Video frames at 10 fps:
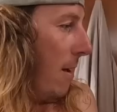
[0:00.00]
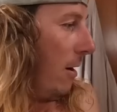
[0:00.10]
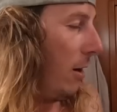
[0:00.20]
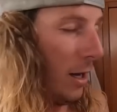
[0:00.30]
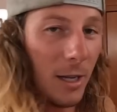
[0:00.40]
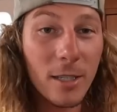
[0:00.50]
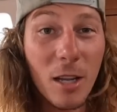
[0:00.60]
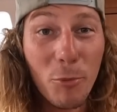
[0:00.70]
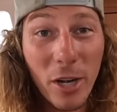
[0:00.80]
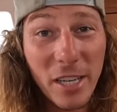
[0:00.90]
Oh, so
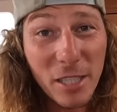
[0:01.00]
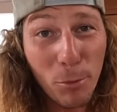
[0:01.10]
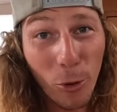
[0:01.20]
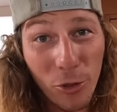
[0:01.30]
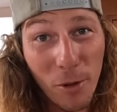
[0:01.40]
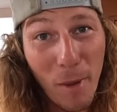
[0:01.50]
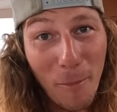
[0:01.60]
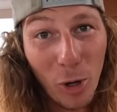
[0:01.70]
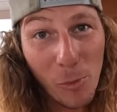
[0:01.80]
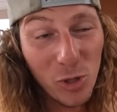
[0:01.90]
Brittany just poured the
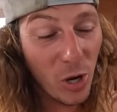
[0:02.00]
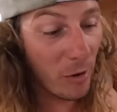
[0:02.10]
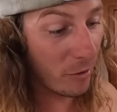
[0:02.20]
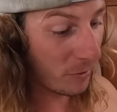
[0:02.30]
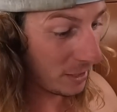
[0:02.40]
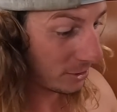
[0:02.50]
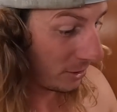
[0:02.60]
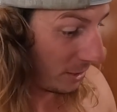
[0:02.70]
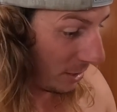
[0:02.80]
membrane preservative into the